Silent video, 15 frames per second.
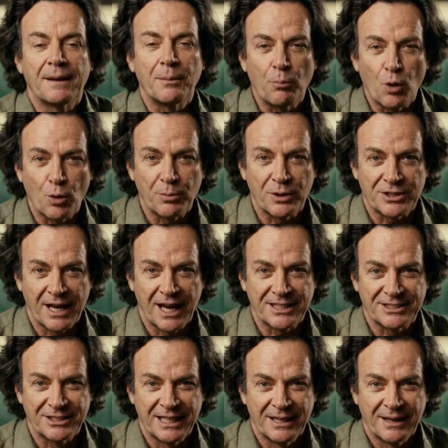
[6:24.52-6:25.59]
More
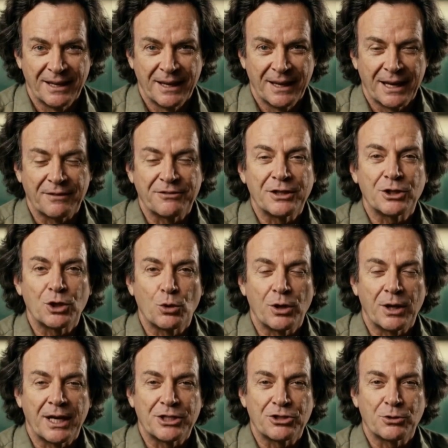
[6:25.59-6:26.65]
precisely, if the
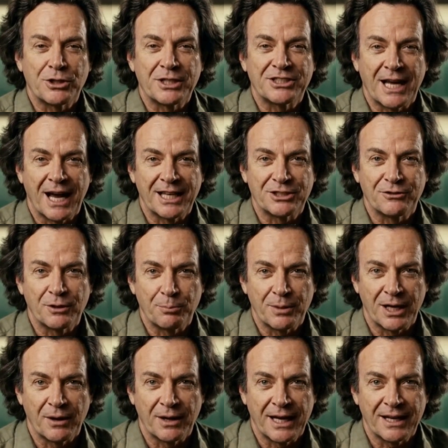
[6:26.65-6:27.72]
nucleus were the size of a
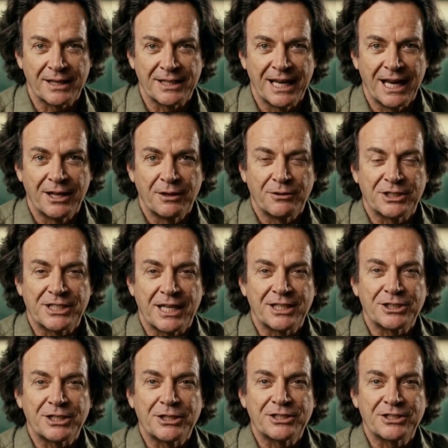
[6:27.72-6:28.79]
period at the end of a
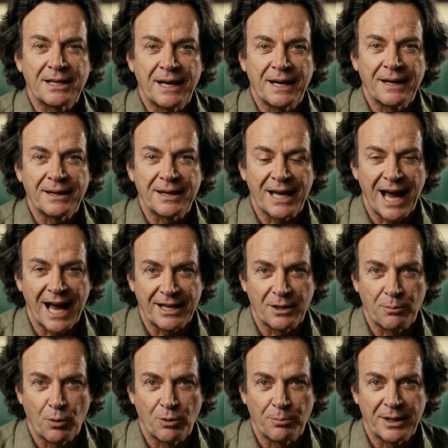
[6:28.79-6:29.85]
sentence, the
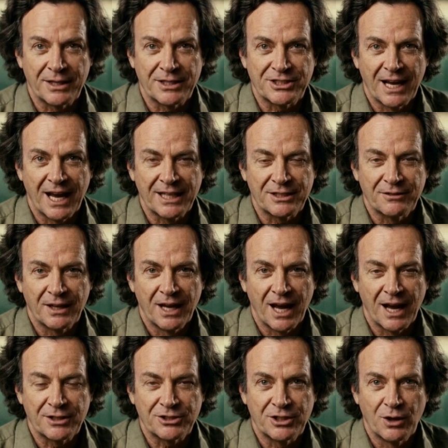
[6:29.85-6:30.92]
atom would be the size of a
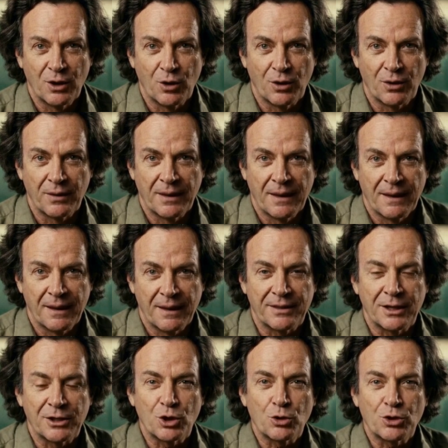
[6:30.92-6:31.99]
concert hall.
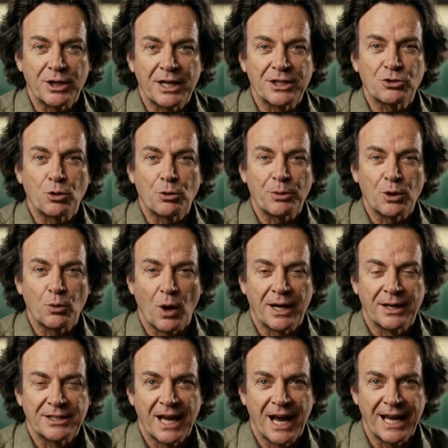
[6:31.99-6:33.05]
The nucleus would be
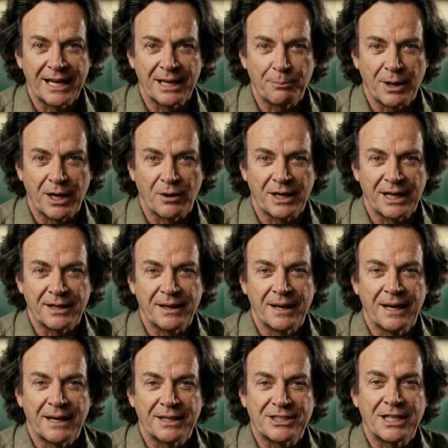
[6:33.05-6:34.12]
one tiny period
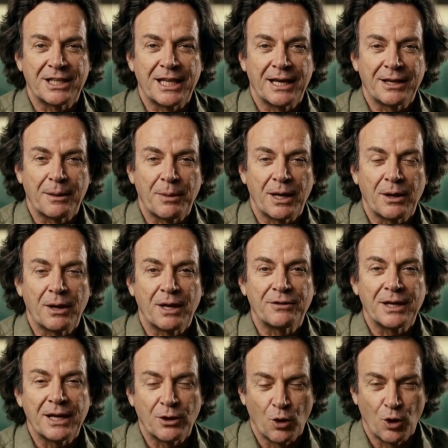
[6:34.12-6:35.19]
sitting in the middle of
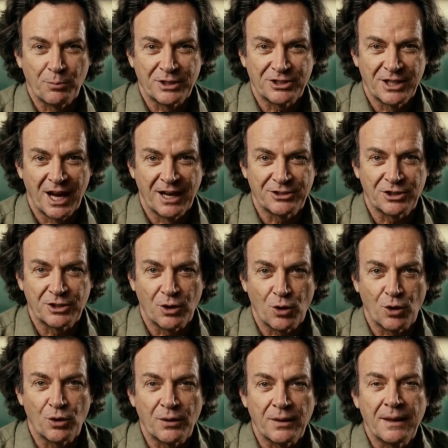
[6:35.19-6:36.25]
an enormous concert
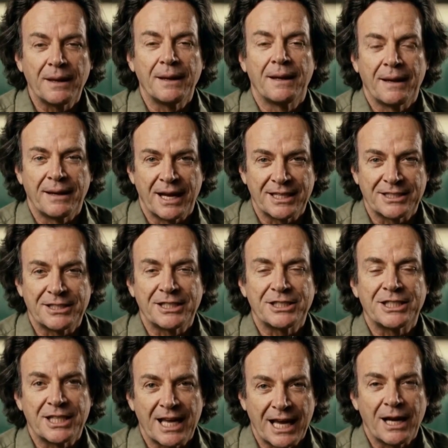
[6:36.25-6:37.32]
hall. That's the
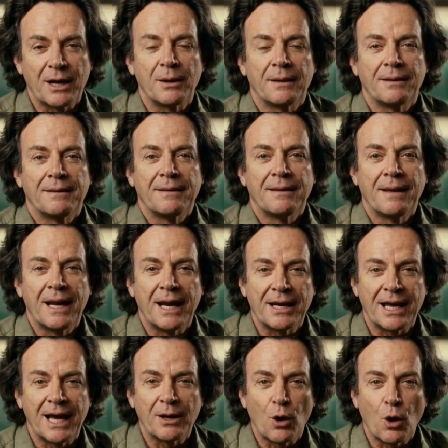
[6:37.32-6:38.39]
scale. And
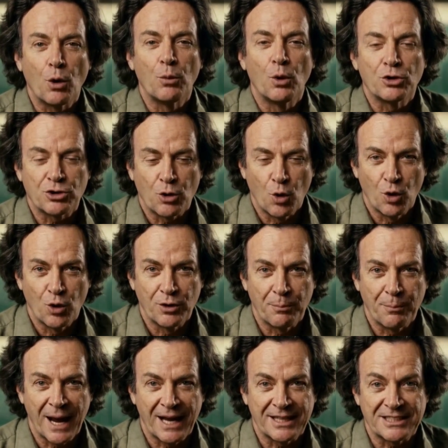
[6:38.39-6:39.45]
yet almost all the
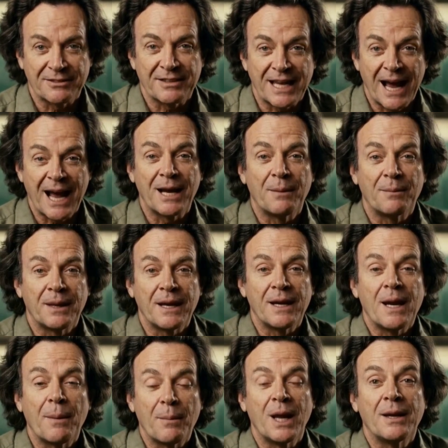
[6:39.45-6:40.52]
mass of the atom,
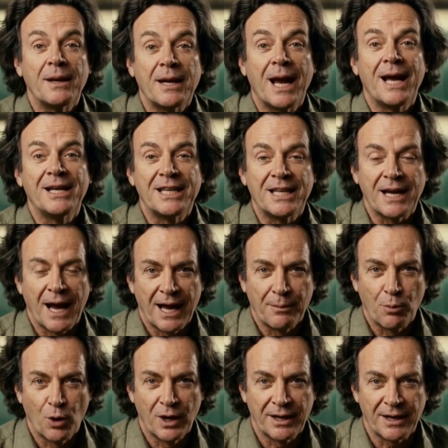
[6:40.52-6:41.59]
about
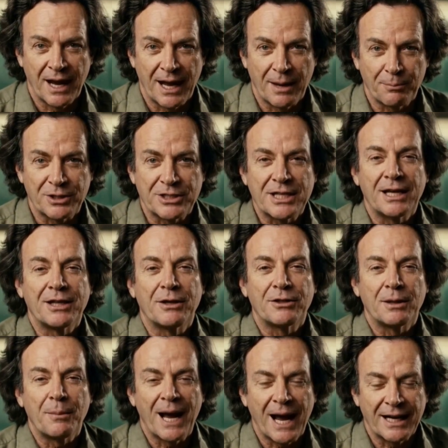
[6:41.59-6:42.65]
99.9% of the
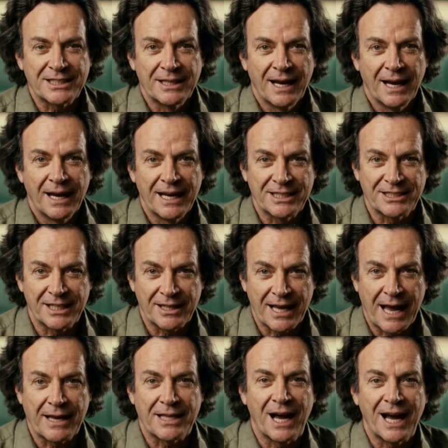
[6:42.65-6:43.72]
mass, is in
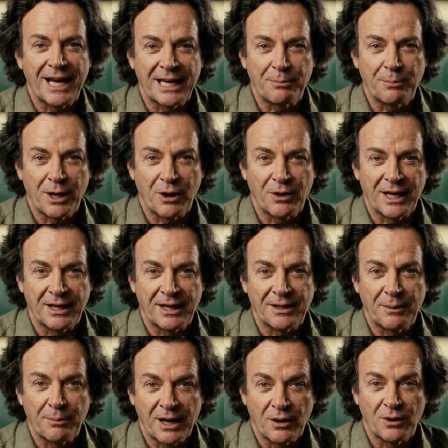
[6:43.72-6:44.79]
that tiny period in the
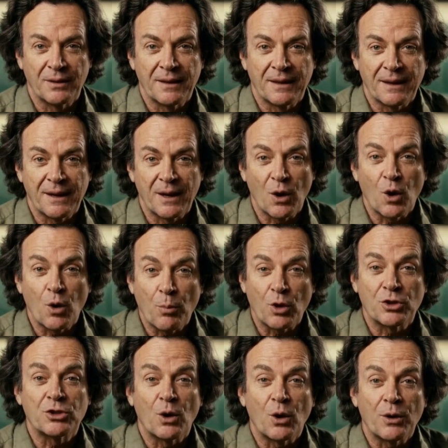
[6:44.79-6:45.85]
middle.
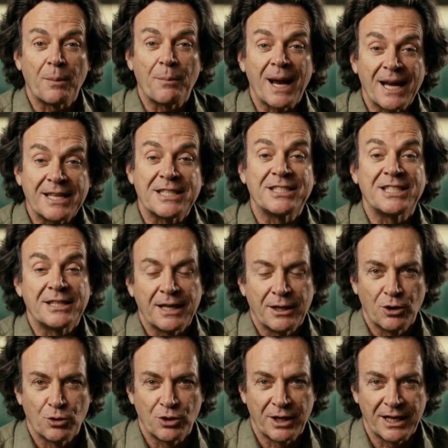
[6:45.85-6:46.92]
Almost all the mass is in the
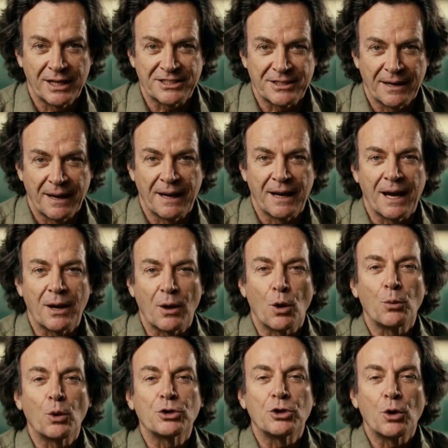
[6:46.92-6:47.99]
nucleus, and
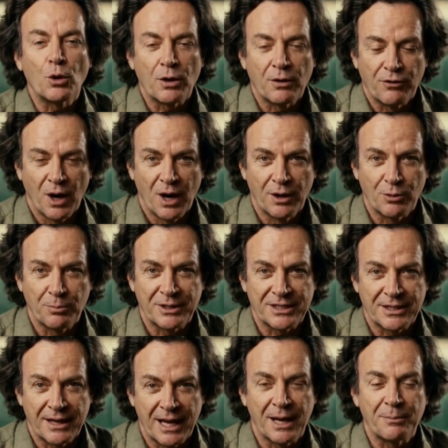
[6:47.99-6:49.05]
almost all the volume is
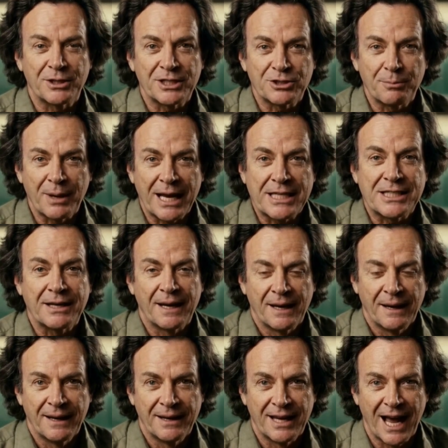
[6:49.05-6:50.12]
in the empty space.
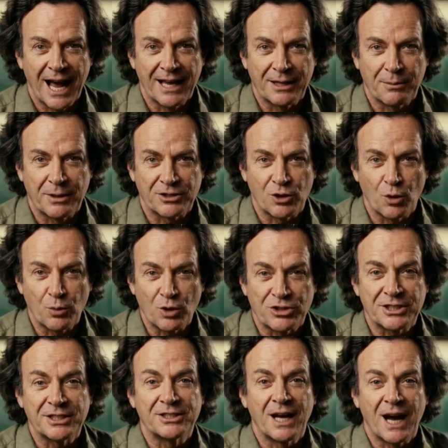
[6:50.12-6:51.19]
The atom is almost
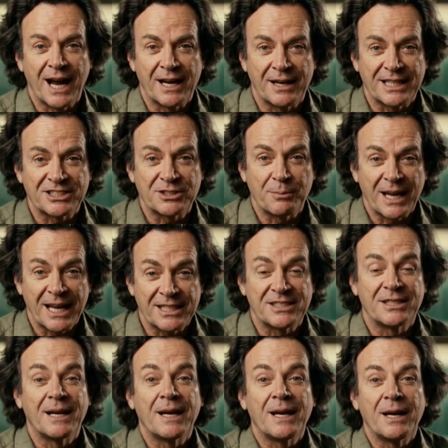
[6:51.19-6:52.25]
entirely space.
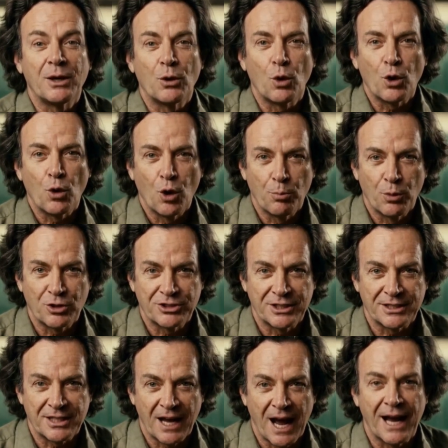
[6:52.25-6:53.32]
You are almost
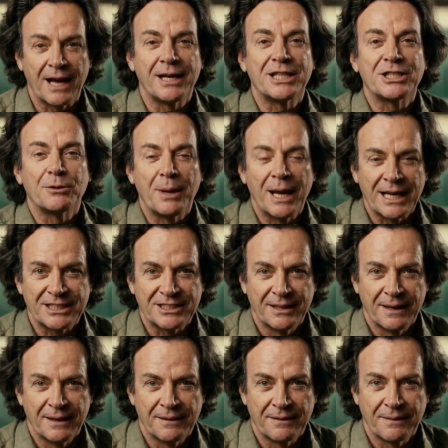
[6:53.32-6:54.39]
entirely space.
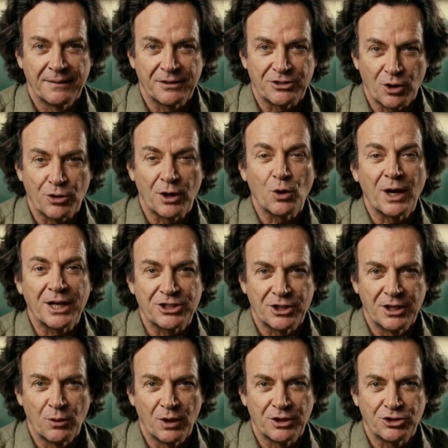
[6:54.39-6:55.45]
So the question
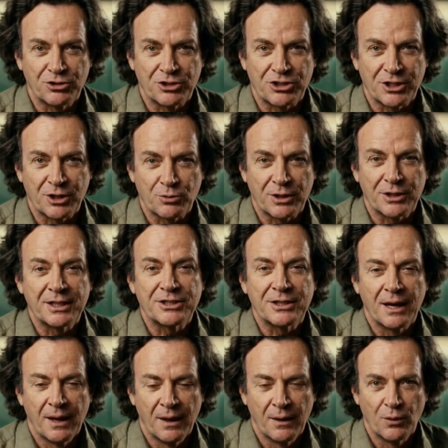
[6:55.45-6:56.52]
I want you to sit with is,
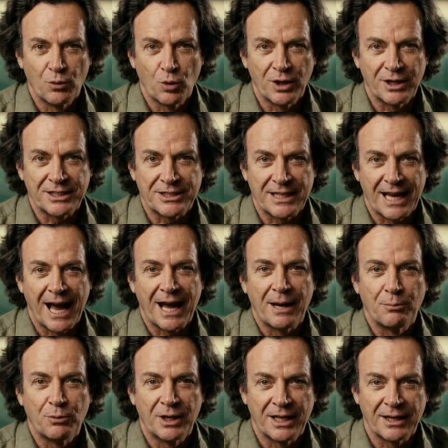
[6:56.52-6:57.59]
what is the
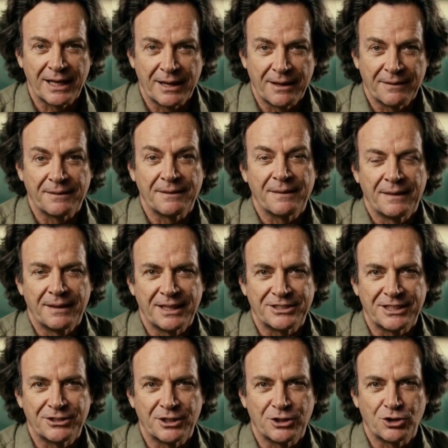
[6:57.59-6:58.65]
atom really? Is
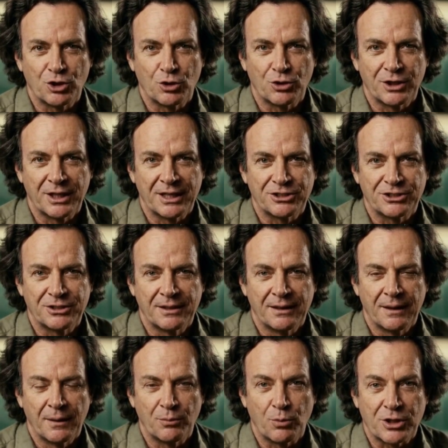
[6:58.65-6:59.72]
it the nucleus,
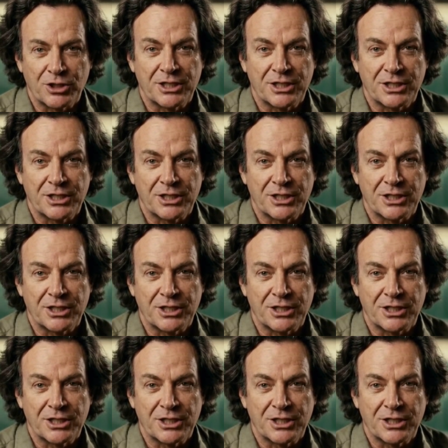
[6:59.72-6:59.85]
which